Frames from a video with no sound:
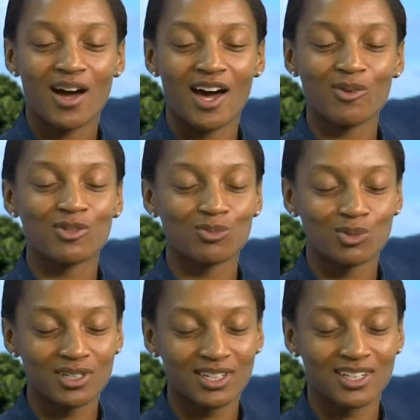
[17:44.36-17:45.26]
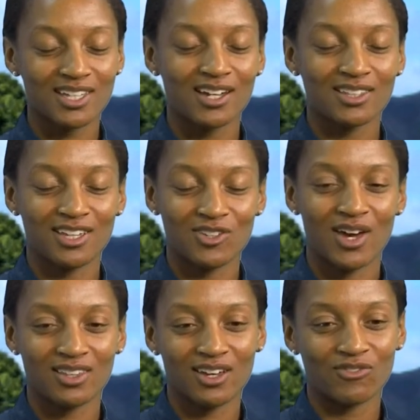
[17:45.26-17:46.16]
I was really excited that you
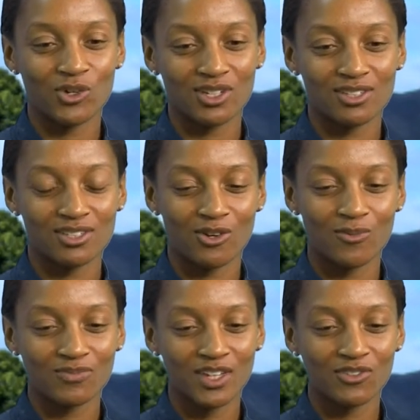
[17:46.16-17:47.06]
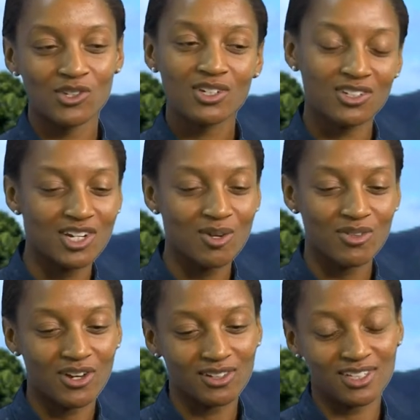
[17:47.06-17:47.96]
had that focus. So if you could share
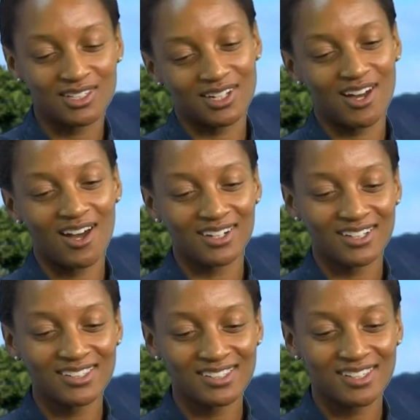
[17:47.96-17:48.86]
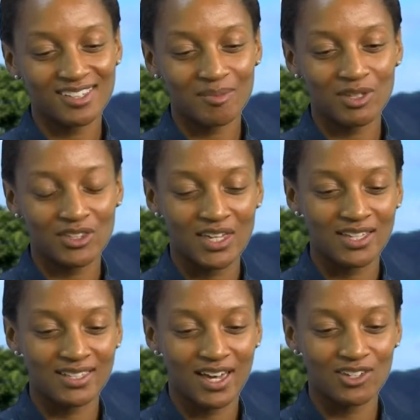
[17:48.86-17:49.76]
with our listening audience some of the
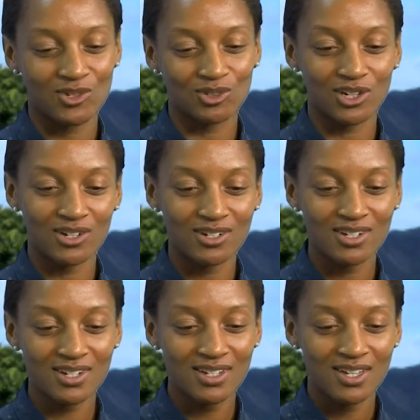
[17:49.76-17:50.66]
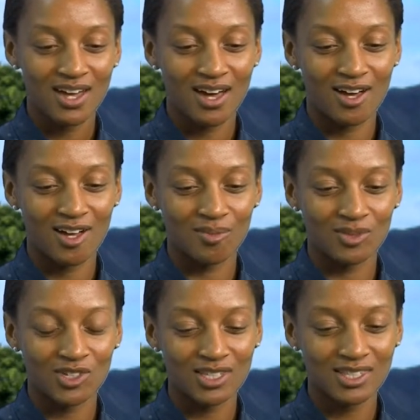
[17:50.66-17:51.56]
things that you learned,
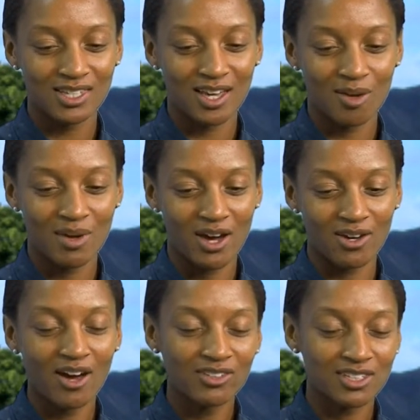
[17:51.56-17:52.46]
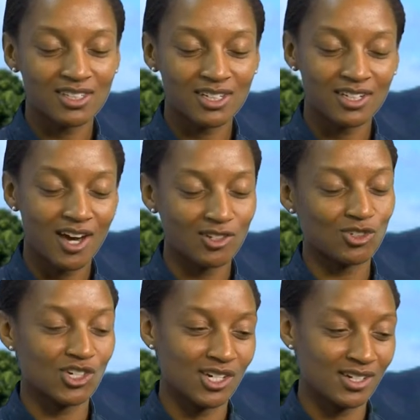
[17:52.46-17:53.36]
just about obviously
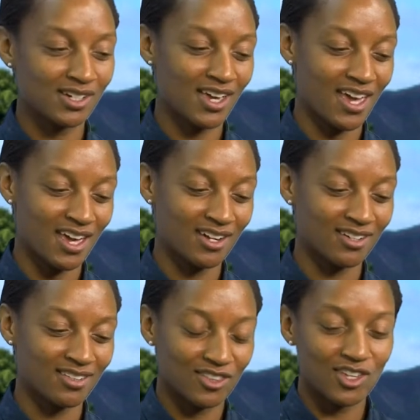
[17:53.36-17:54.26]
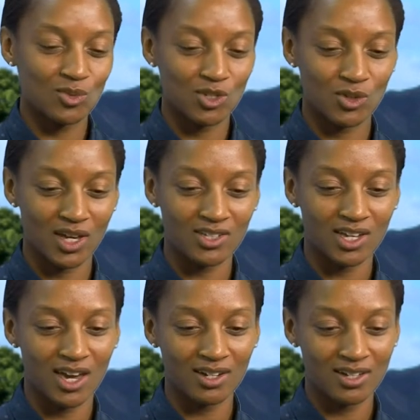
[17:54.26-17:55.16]
hydrogen and the things we do at
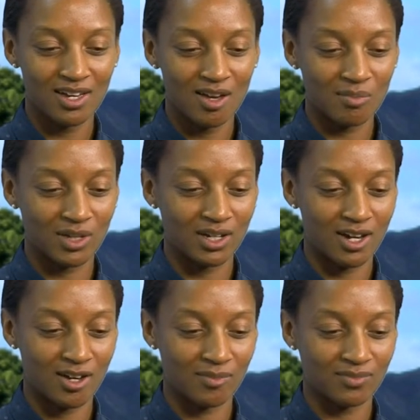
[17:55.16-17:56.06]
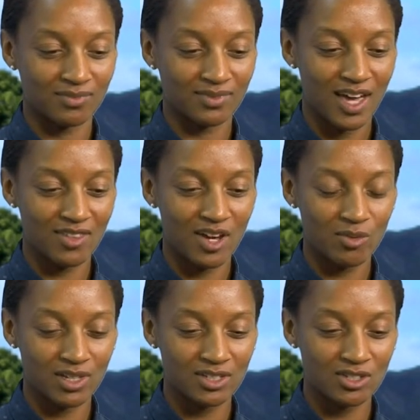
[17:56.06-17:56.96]
HCAT, but how that
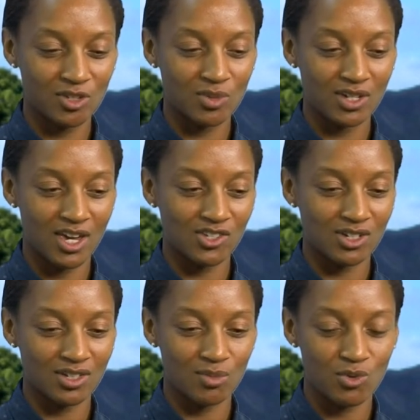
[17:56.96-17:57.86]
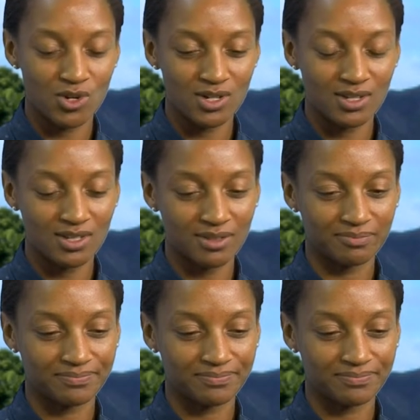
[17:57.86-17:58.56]
relates to communication and the importance.